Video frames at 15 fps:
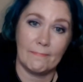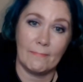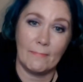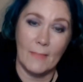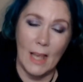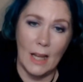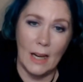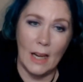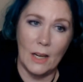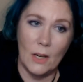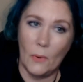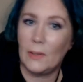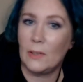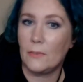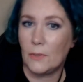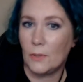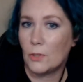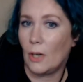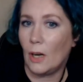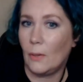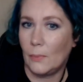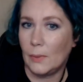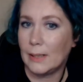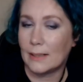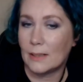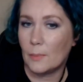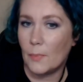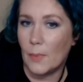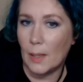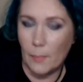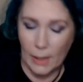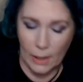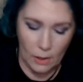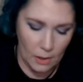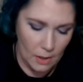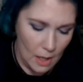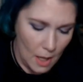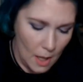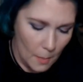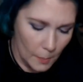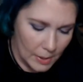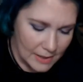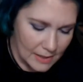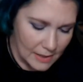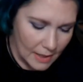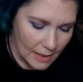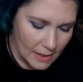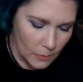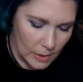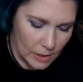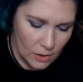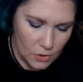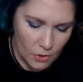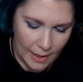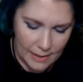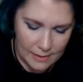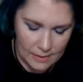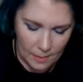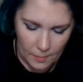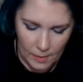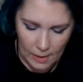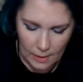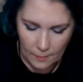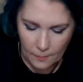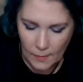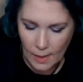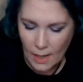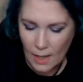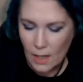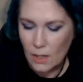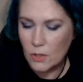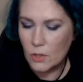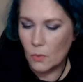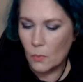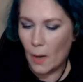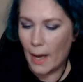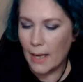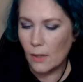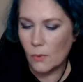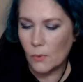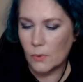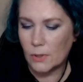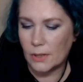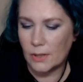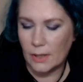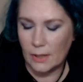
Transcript: and I know in the future I will get something bigger, but it's a nice way to try something. So I ordered